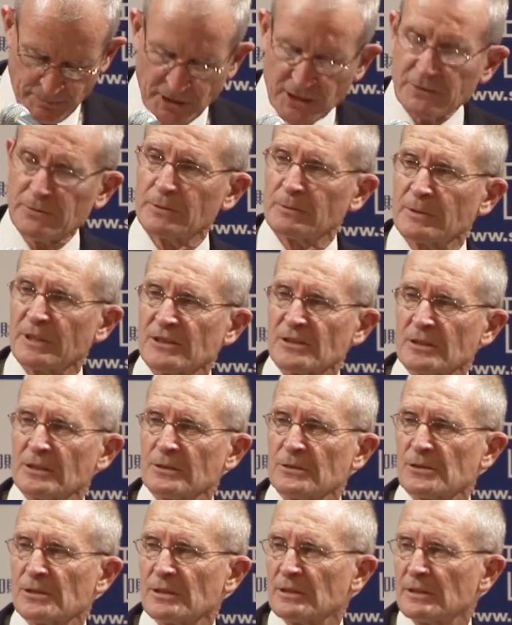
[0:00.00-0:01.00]
a peaceful
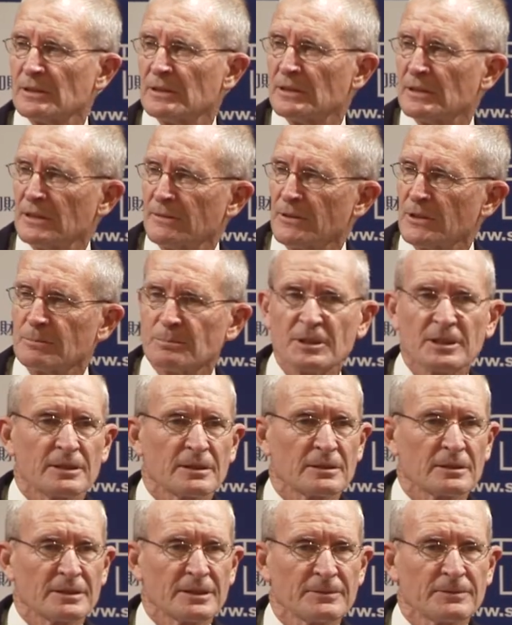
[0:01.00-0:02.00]
resolution of their
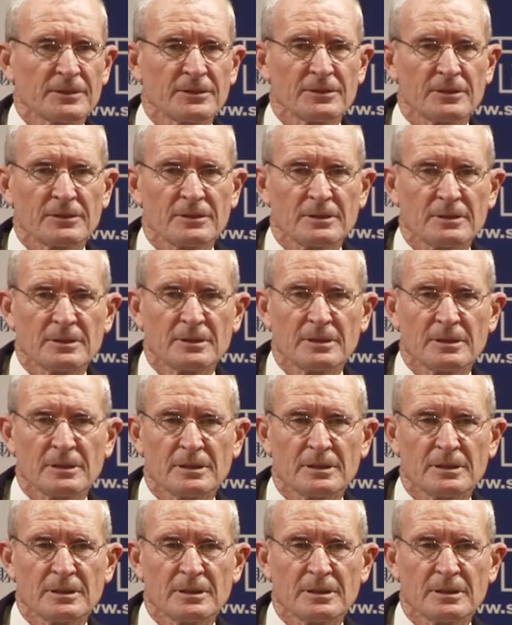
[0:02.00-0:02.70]
political differences?